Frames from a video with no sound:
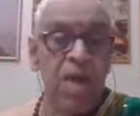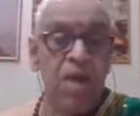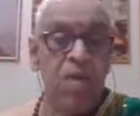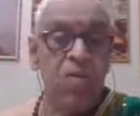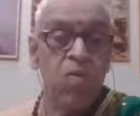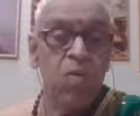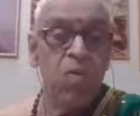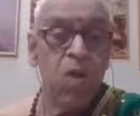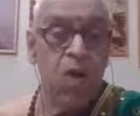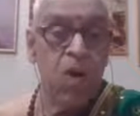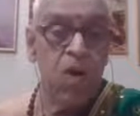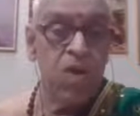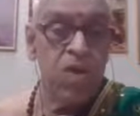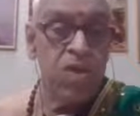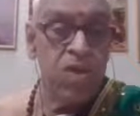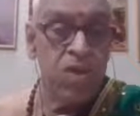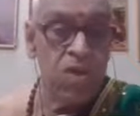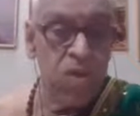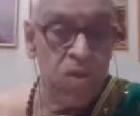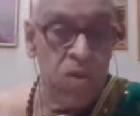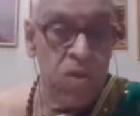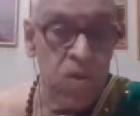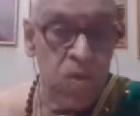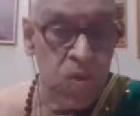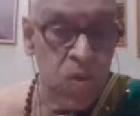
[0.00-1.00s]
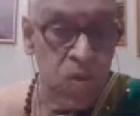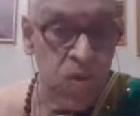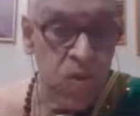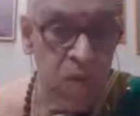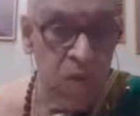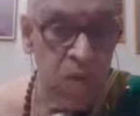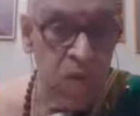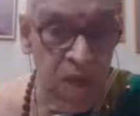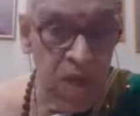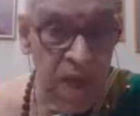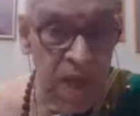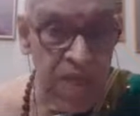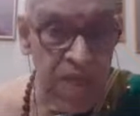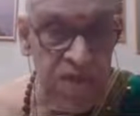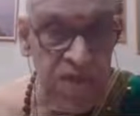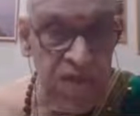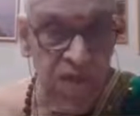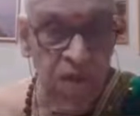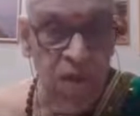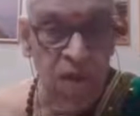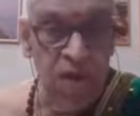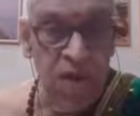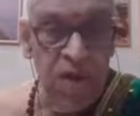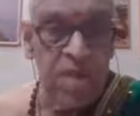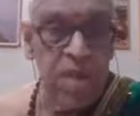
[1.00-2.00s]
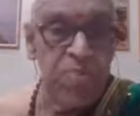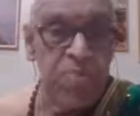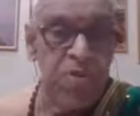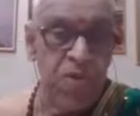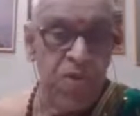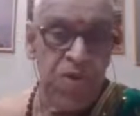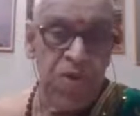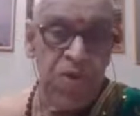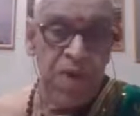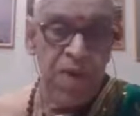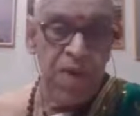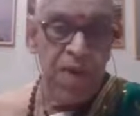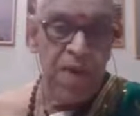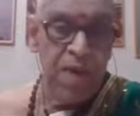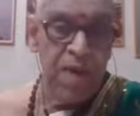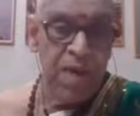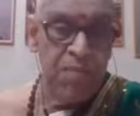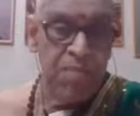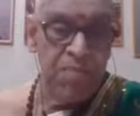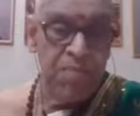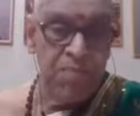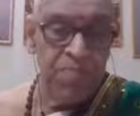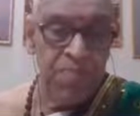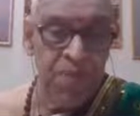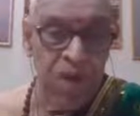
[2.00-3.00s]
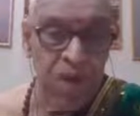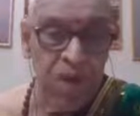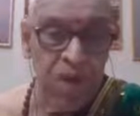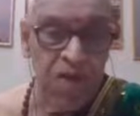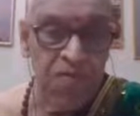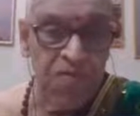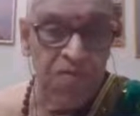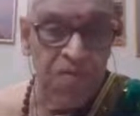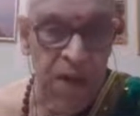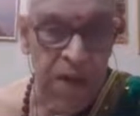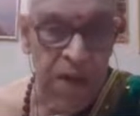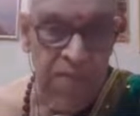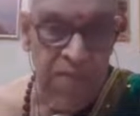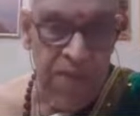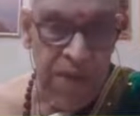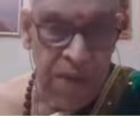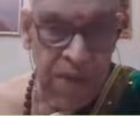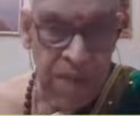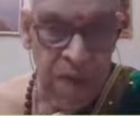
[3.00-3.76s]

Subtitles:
want to enjoy the beauty of Devi.